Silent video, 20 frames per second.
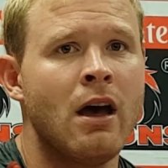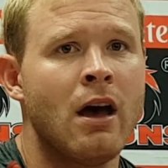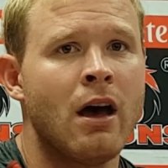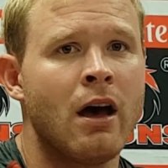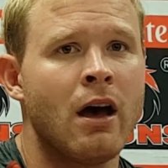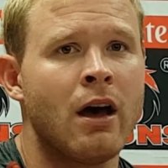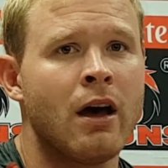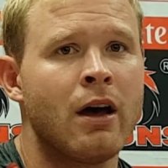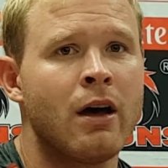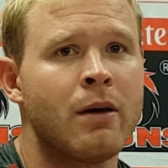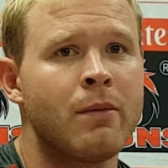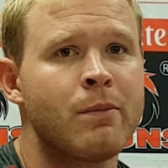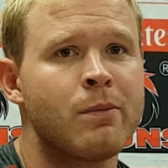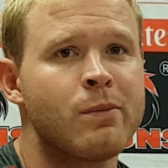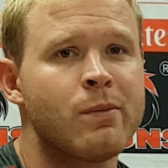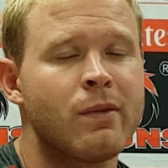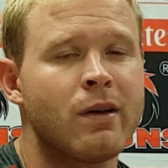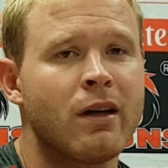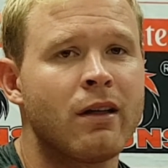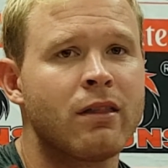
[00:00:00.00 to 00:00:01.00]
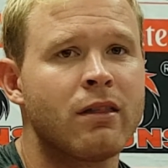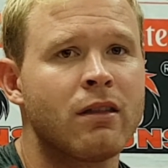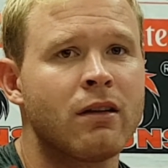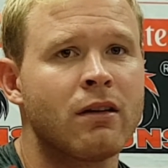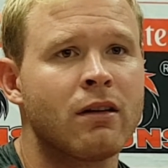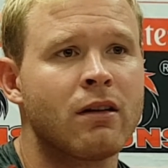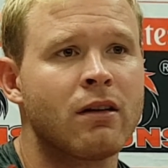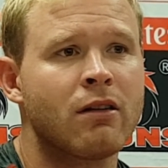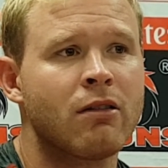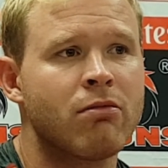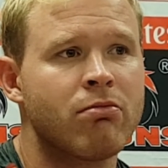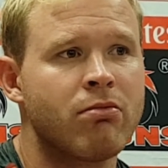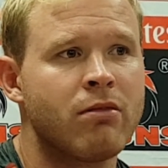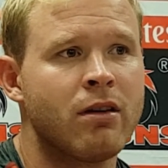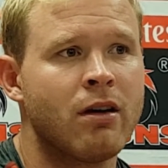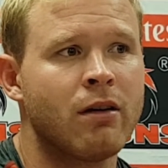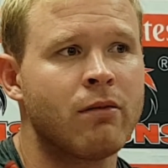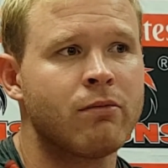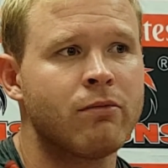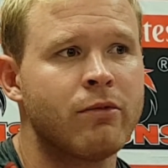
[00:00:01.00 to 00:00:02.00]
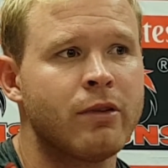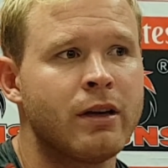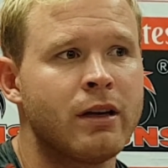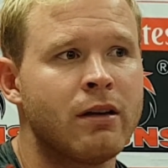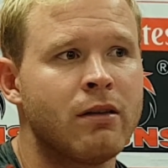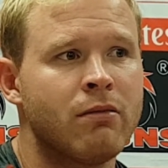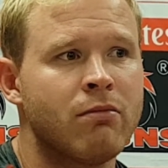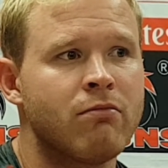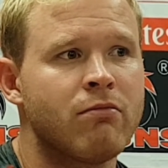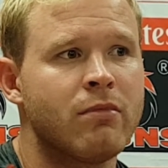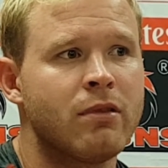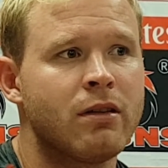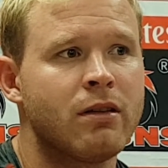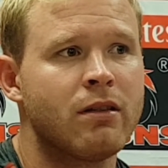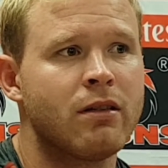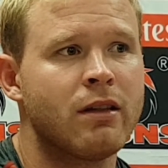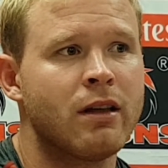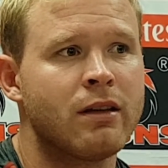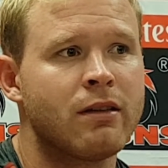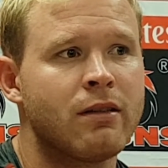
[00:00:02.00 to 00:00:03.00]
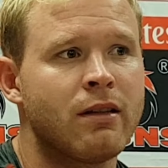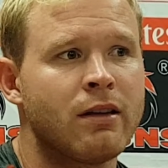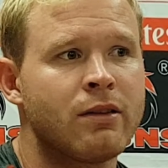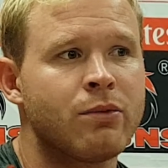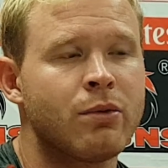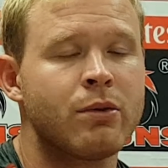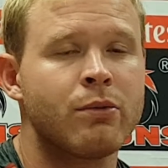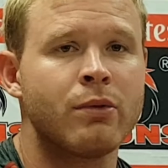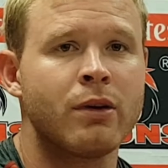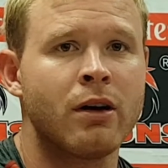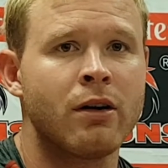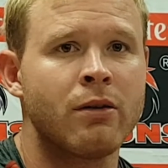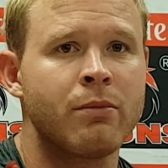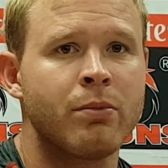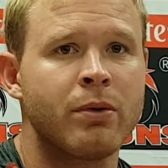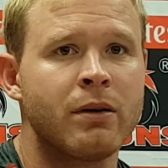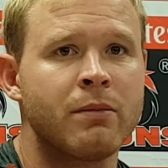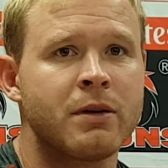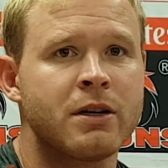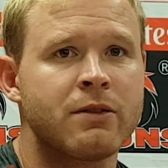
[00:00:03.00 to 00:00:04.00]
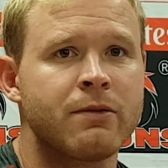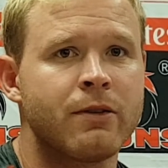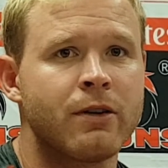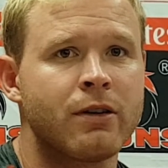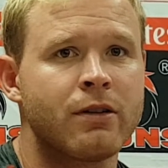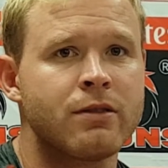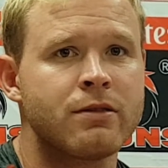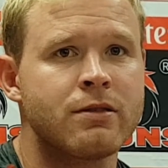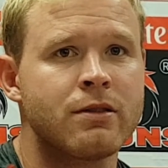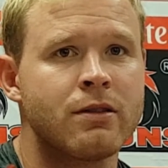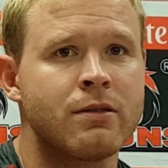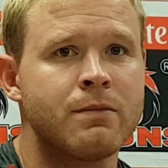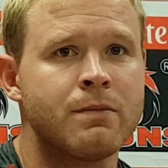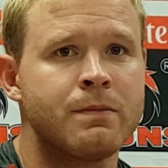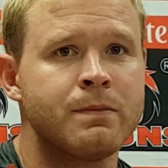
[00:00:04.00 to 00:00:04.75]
I think that's what we got to pretty much focus on.